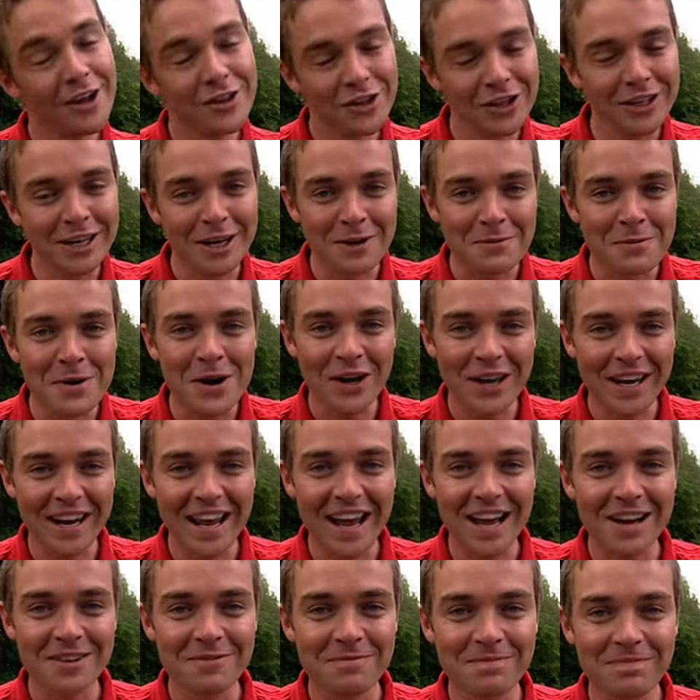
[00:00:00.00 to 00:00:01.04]
think they'll work it
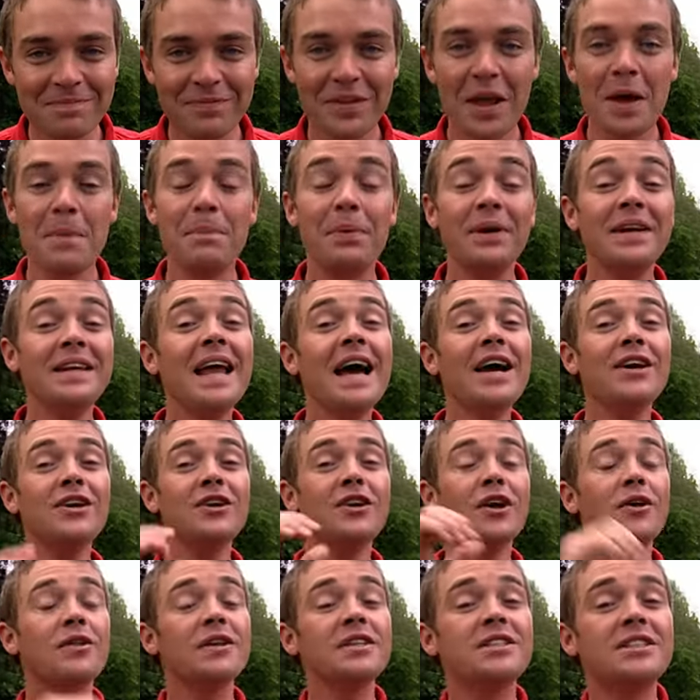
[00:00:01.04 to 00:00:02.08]
out. But now you
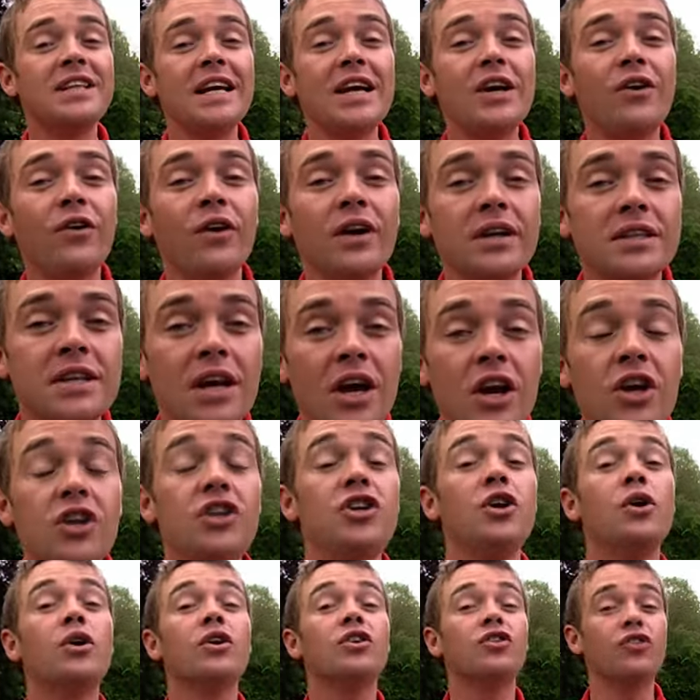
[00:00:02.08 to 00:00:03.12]
know the secret,
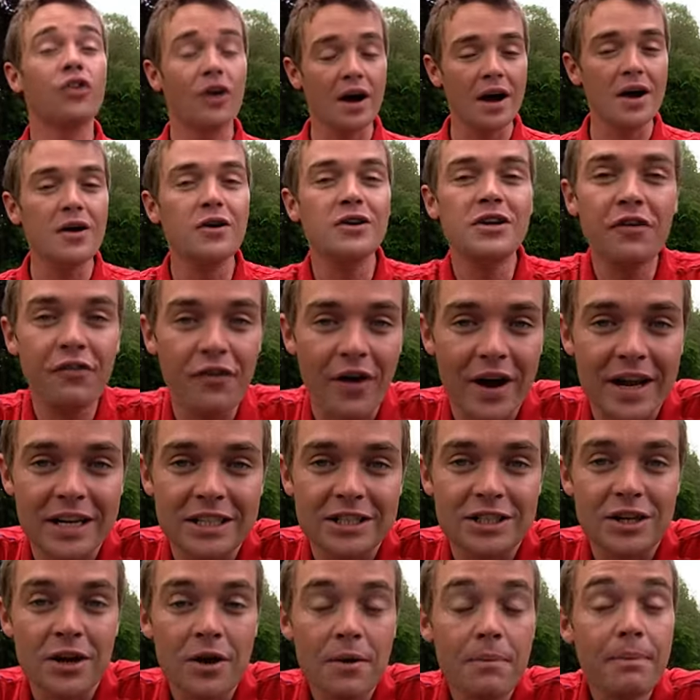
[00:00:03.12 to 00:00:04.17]
you can try it on your
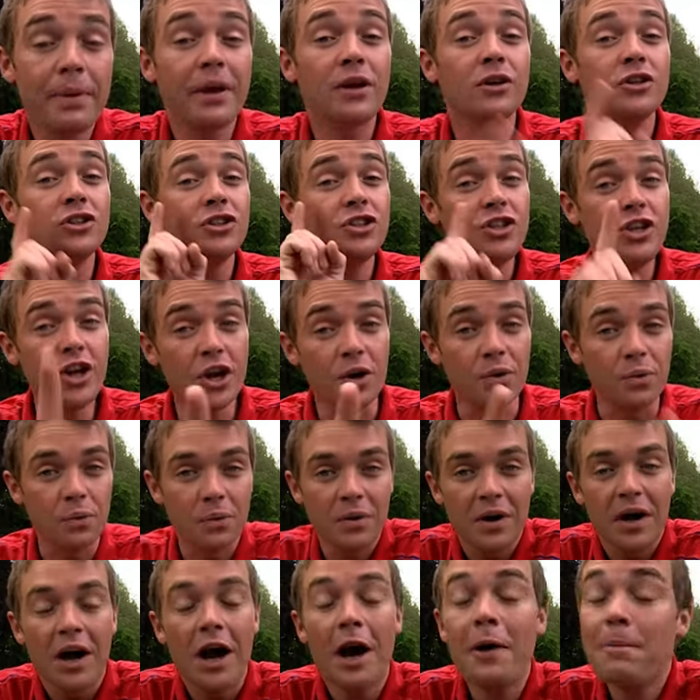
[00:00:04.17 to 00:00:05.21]
friends, because you
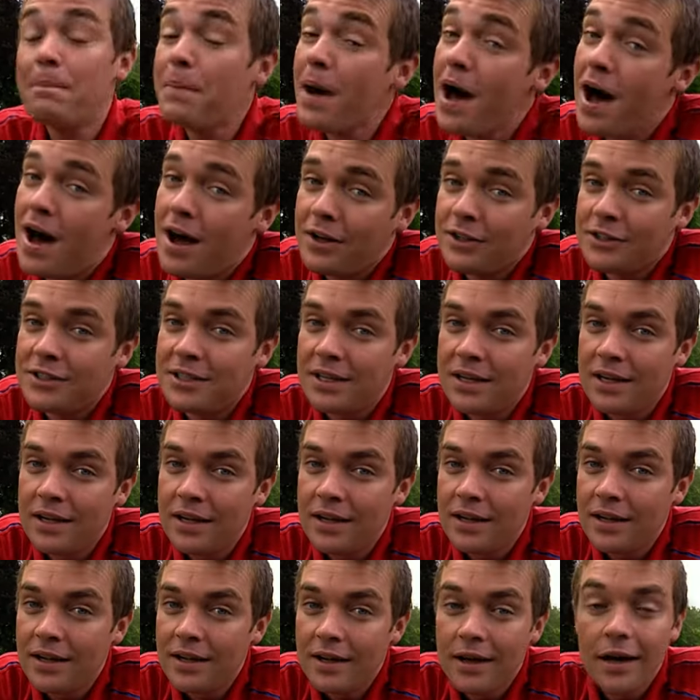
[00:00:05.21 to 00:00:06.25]
are part
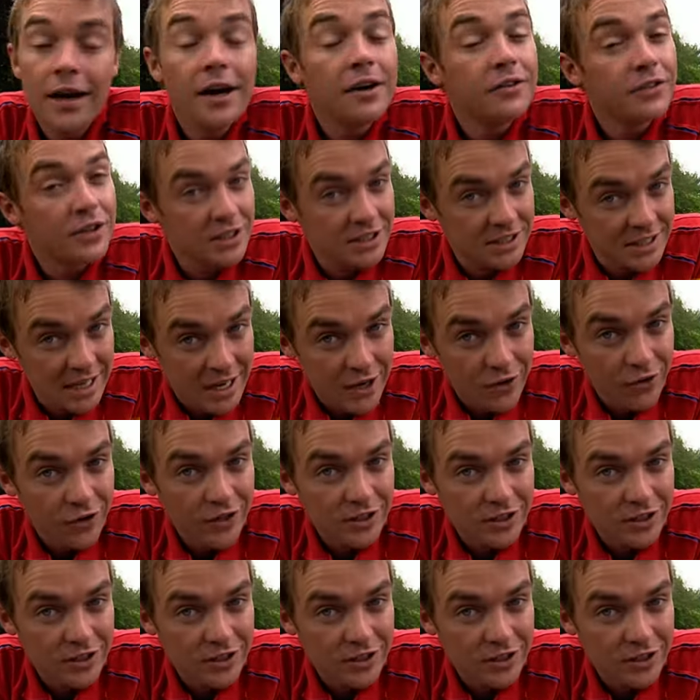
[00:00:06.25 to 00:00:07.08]
of the Secret